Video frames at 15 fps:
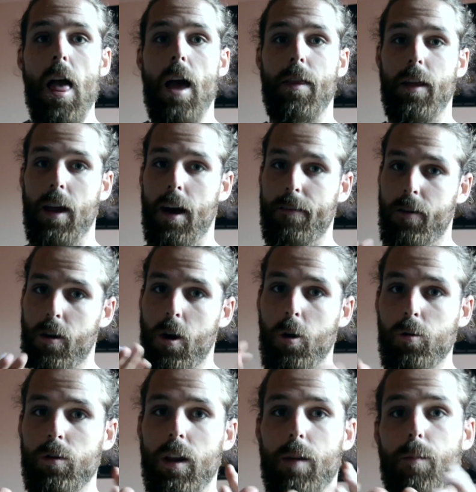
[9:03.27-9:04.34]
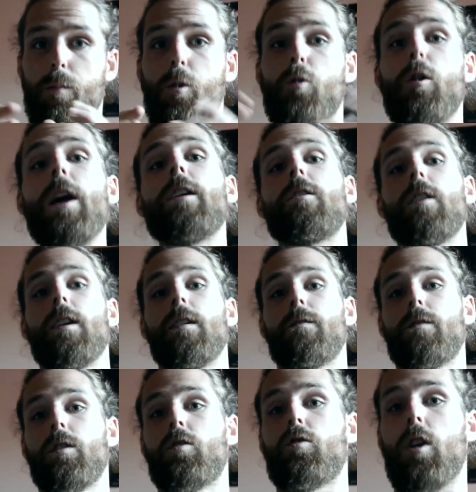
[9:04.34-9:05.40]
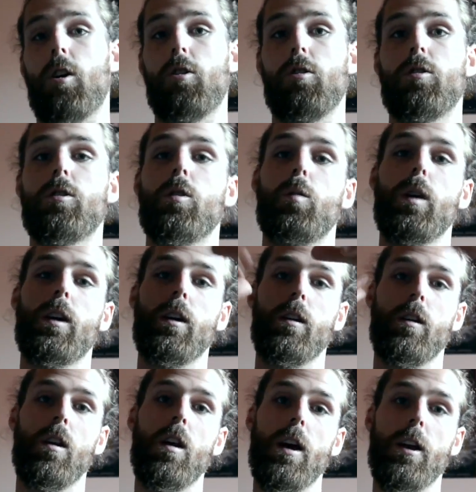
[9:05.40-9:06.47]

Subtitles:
and then have our own greater infrastructure so we can